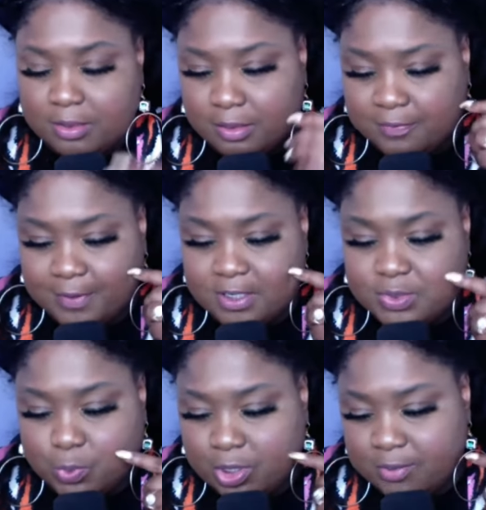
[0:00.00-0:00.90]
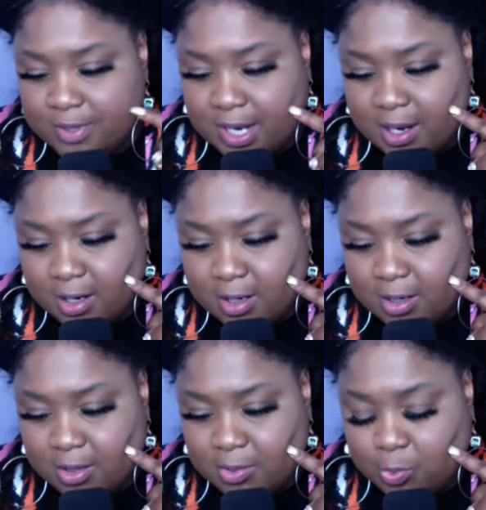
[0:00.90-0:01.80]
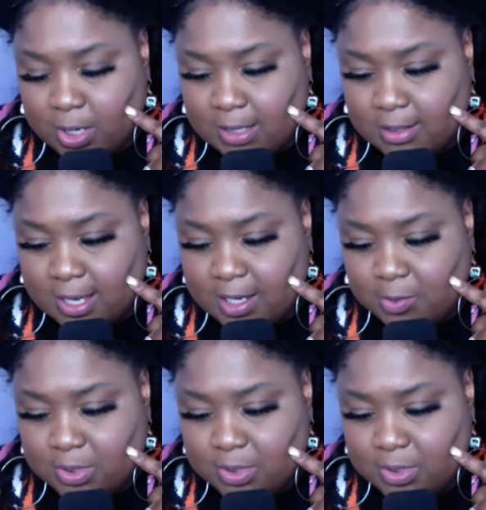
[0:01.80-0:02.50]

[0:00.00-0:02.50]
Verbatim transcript: The first word that I heard while I